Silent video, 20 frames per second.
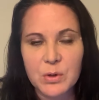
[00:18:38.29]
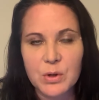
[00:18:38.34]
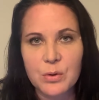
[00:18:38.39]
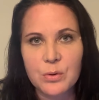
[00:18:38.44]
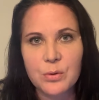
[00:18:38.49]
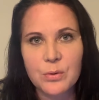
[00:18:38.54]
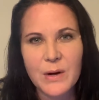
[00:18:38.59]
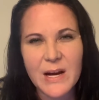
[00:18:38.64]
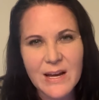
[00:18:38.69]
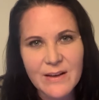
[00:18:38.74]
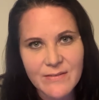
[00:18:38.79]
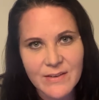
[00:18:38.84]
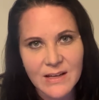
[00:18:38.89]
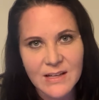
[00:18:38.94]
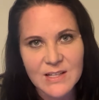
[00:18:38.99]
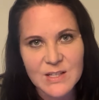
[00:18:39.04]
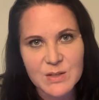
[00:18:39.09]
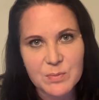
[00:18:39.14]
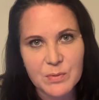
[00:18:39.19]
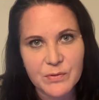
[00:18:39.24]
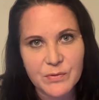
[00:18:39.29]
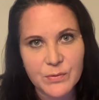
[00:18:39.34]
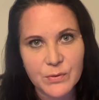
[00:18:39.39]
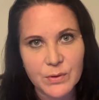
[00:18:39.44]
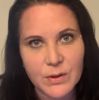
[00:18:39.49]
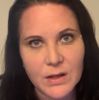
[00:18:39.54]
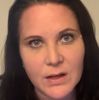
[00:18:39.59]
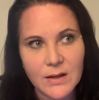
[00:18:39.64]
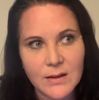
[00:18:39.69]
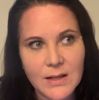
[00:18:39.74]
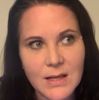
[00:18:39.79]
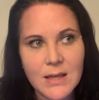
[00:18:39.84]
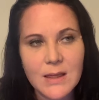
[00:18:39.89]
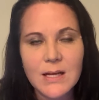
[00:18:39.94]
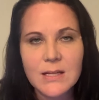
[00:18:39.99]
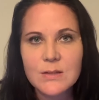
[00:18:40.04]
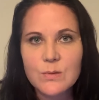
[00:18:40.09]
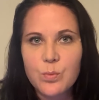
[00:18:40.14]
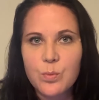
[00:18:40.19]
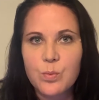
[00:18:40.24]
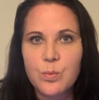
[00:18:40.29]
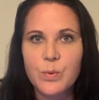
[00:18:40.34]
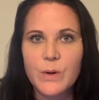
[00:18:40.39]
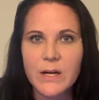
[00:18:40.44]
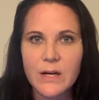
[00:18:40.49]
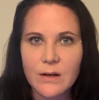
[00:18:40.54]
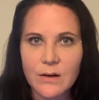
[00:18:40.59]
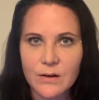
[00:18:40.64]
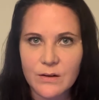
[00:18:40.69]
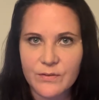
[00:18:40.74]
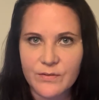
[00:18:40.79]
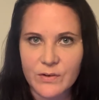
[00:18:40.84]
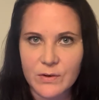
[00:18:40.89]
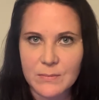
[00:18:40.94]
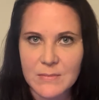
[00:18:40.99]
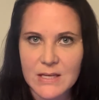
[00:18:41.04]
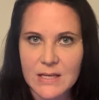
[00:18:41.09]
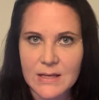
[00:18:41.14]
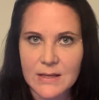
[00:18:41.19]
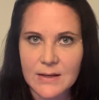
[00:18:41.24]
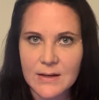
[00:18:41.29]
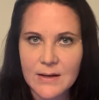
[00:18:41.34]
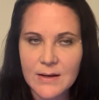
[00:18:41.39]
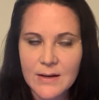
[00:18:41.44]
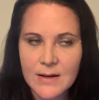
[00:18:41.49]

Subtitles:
cravings before. Like, that's weird for me.